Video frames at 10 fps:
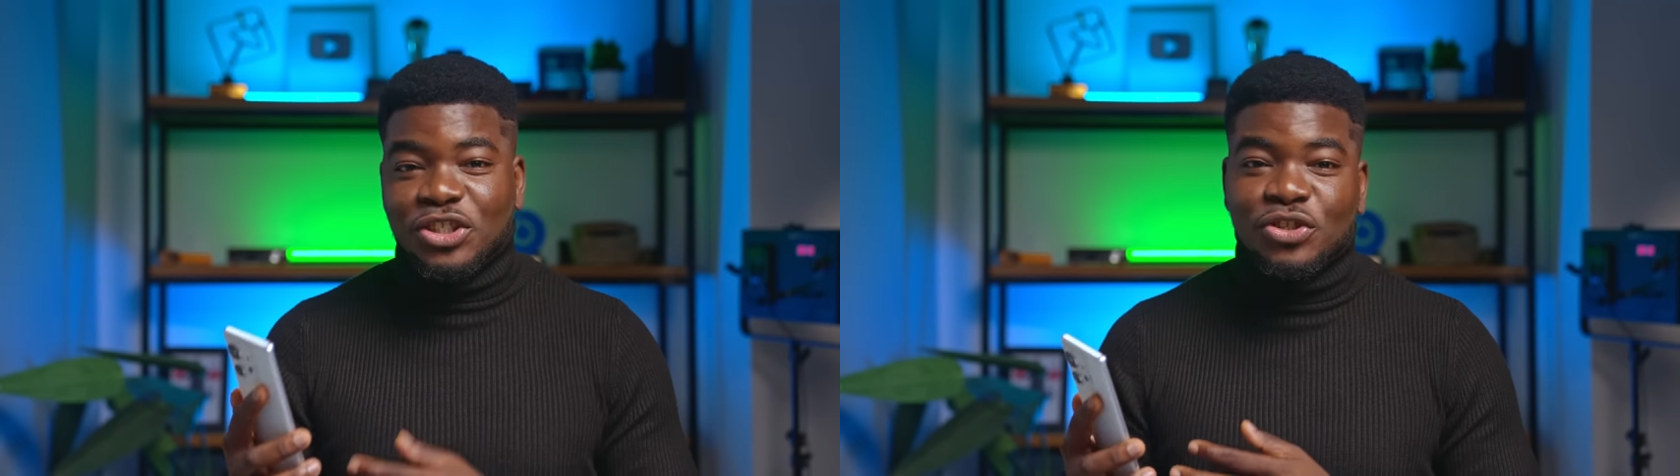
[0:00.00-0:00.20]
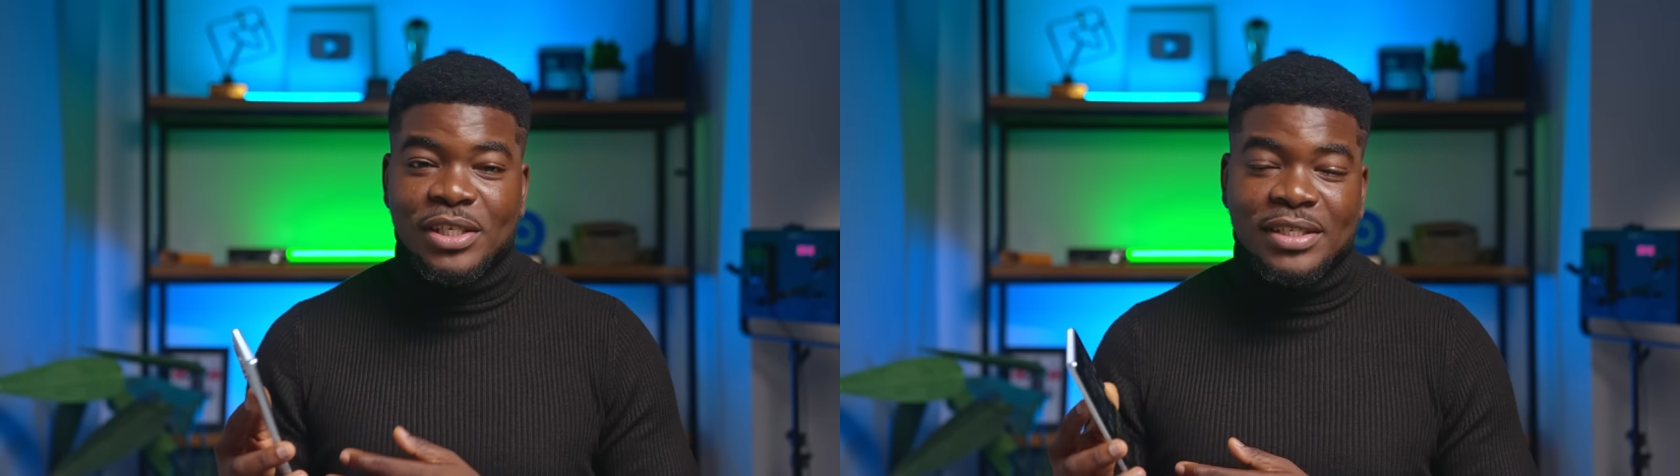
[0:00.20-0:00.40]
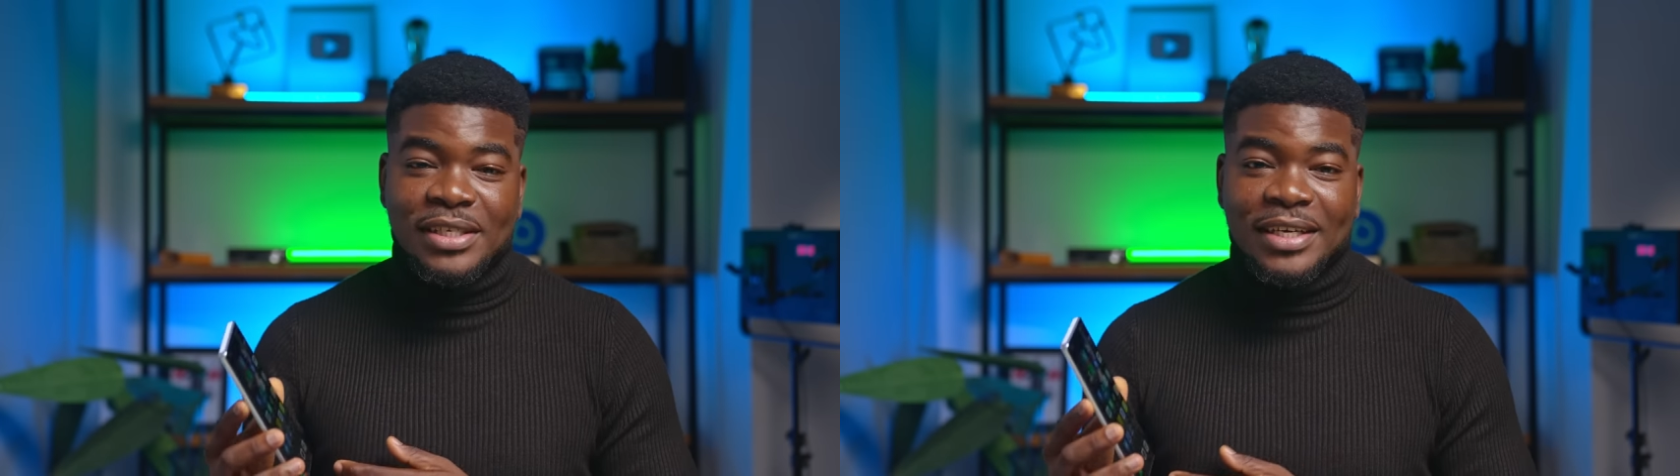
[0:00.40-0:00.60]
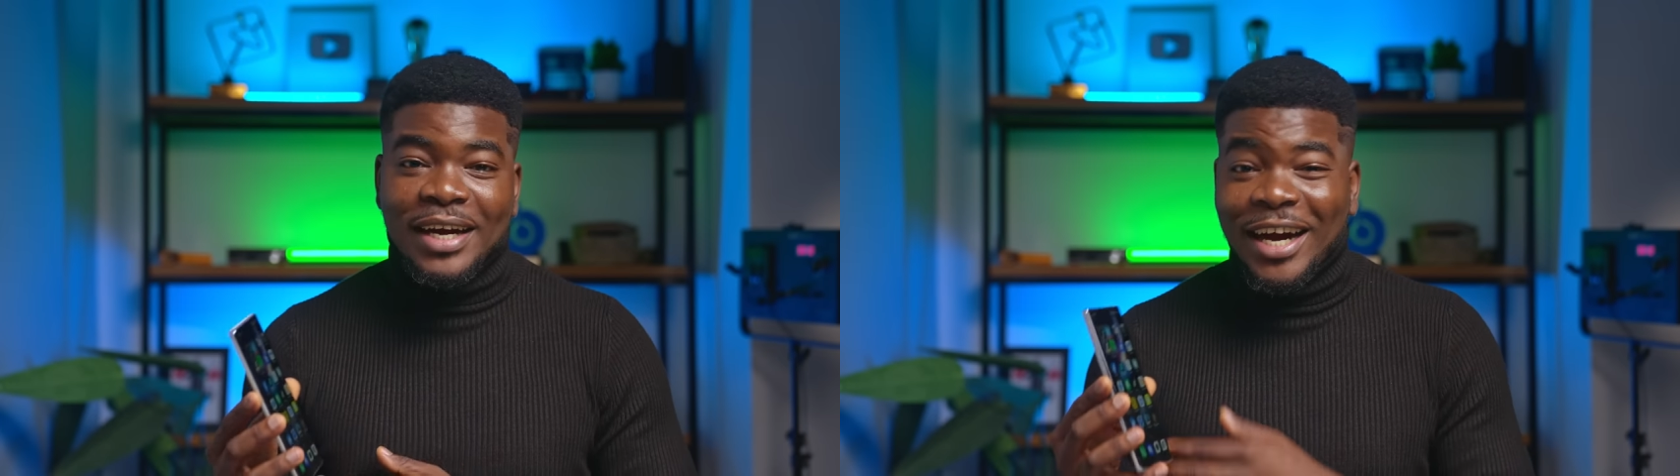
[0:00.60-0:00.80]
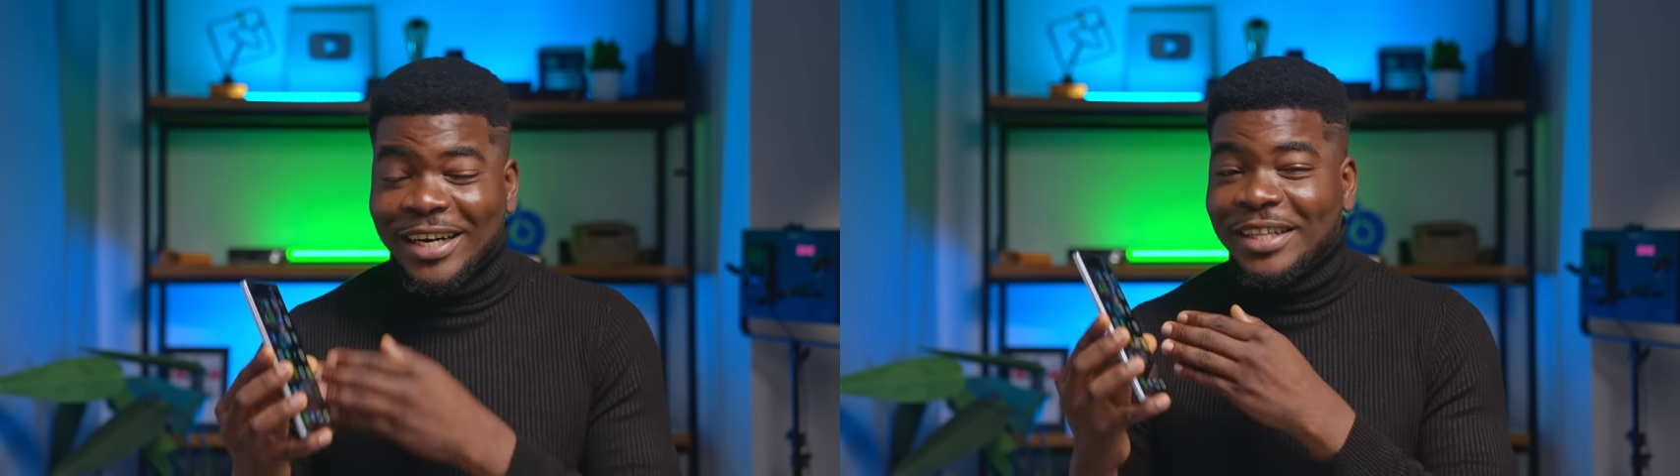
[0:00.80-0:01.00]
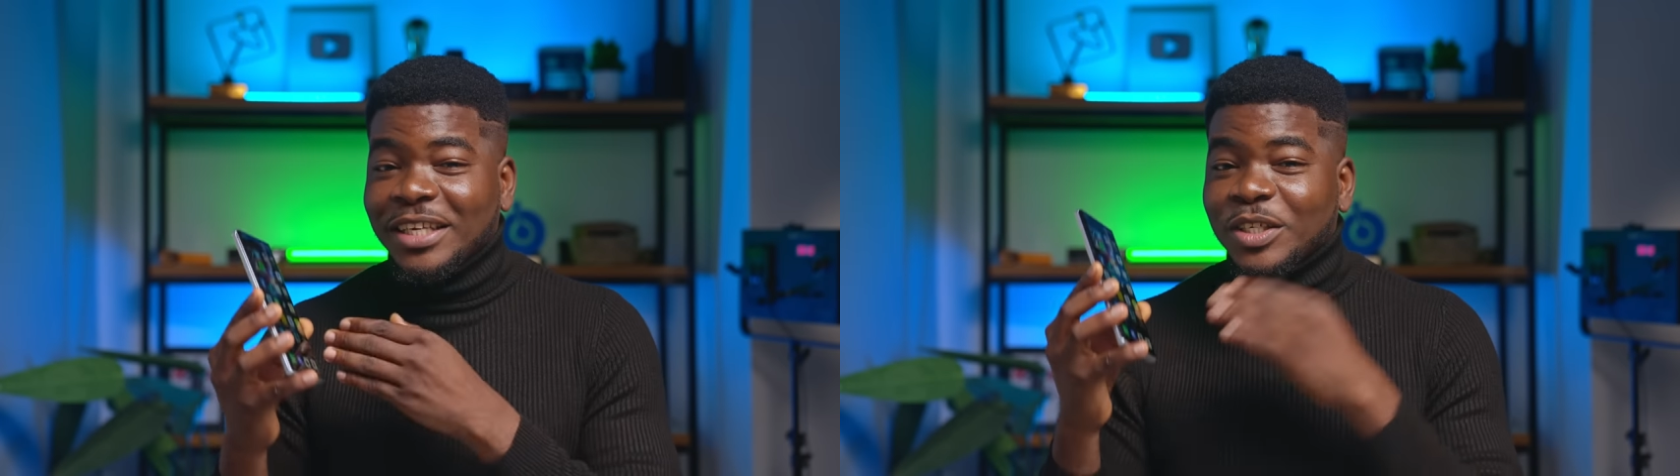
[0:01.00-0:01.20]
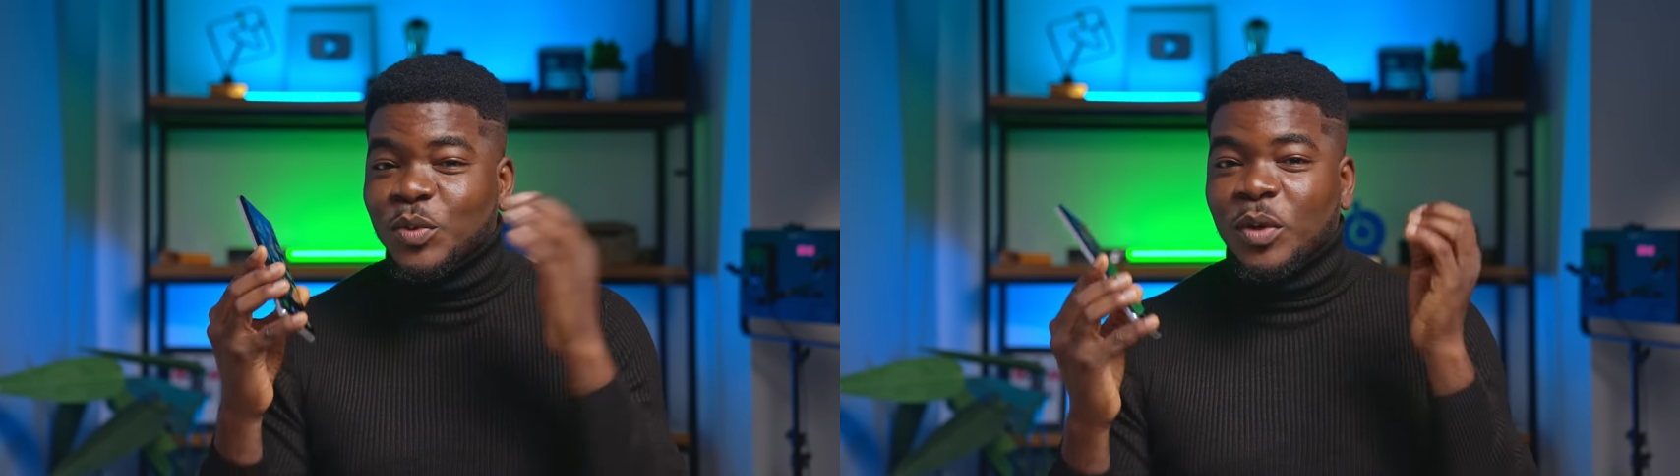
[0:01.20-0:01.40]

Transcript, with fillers: interesting, and I think it's